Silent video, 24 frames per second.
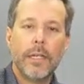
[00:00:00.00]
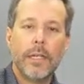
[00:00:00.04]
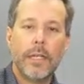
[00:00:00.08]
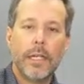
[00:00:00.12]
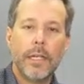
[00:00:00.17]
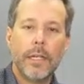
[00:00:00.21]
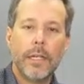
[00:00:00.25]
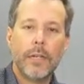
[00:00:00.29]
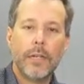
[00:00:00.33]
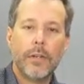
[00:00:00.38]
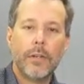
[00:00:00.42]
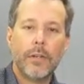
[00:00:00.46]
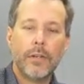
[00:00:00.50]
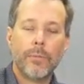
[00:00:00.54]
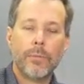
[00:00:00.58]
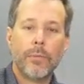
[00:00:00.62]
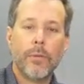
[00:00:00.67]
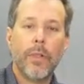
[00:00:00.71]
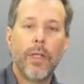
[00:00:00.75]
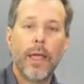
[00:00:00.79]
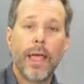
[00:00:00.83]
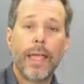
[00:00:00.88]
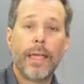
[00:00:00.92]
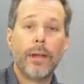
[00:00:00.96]
in your
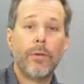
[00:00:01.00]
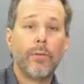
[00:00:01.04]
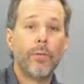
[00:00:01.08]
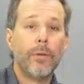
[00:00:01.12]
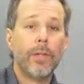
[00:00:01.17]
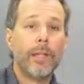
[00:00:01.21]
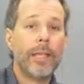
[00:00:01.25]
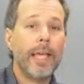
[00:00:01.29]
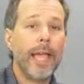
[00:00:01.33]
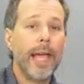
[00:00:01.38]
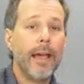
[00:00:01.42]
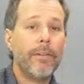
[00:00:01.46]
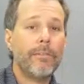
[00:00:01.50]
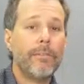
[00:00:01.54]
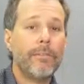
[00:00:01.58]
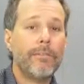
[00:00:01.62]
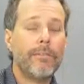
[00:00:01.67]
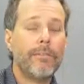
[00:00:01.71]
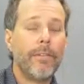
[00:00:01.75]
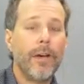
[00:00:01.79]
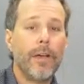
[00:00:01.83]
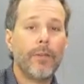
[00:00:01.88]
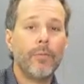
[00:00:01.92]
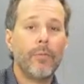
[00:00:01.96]
playing and really have
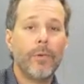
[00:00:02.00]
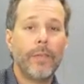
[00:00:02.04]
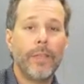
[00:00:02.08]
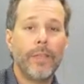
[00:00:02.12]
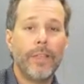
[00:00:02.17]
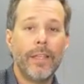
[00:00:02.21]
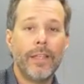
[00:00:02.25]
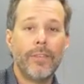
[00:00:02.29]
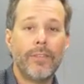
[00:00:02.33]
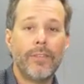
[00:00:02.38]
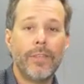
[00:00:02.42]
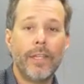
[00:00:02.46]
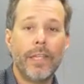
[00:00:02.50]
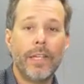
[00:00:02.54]
fun with this.